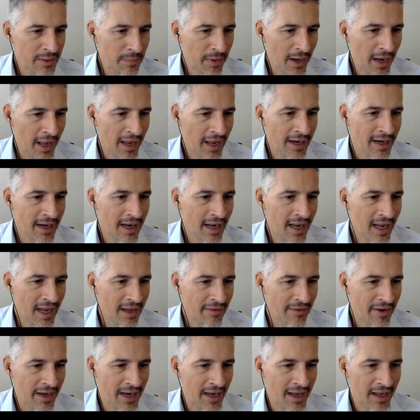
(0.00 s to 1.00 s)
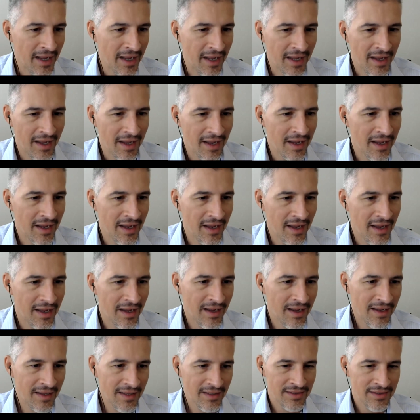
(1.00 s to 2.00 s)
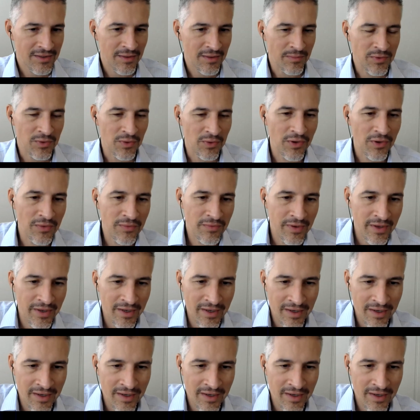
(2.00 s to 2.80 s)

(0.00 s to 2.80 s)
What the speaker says: plan and having some sort of